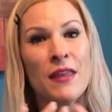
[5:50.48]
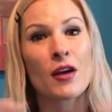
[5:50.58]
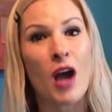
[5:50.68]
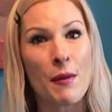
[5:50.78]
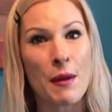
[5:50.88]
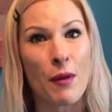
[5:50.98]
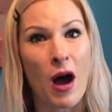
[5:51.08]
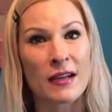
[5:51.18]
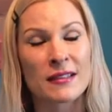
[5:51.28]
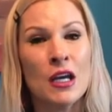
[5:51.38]
in the comment
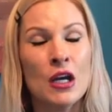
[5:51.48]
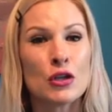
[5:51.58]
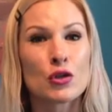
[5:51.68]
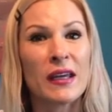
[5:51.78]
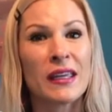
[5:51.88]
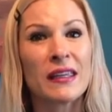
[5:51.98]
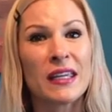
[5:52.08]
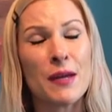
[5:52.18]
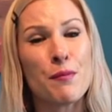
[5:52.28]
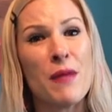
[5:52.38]
box so I can
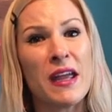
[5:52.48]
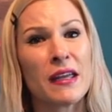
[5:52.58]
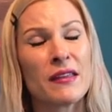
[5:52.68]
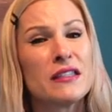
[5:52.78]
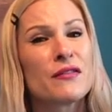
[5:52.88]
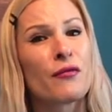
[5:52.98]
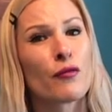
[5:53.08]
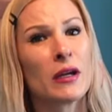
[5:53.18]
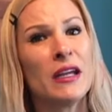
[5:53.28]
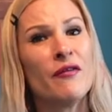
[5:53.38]
keep making these
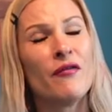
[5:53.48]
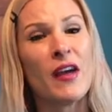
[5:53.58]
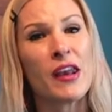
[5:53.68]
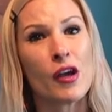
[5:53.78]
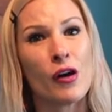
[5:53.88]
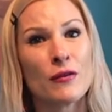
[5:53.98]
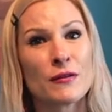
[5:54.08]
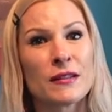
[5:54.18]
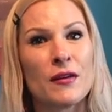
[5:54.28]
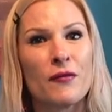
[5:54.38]
free
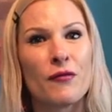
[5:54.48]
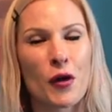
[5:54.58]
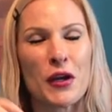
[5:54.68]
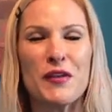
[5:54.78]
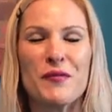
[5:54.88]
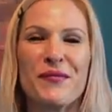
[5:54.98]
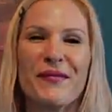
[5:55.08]
videos for you.